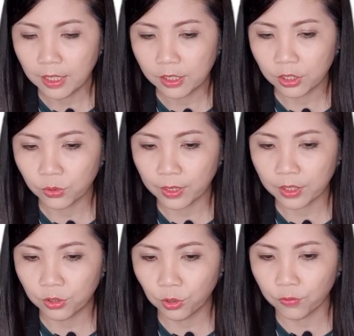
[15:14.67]
so
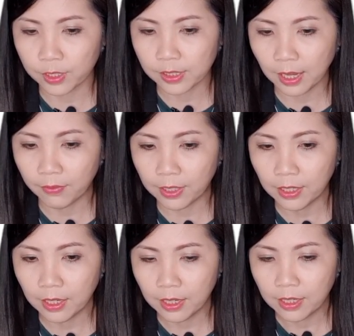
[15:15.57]
22 over 7
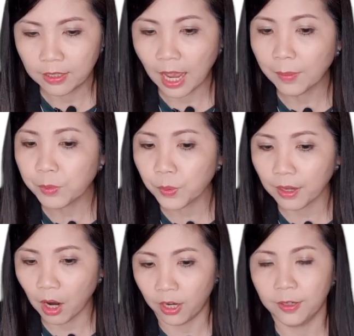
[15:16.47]
times with
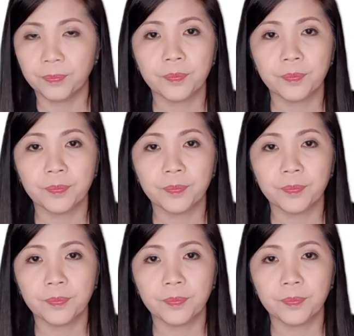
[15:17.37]
r.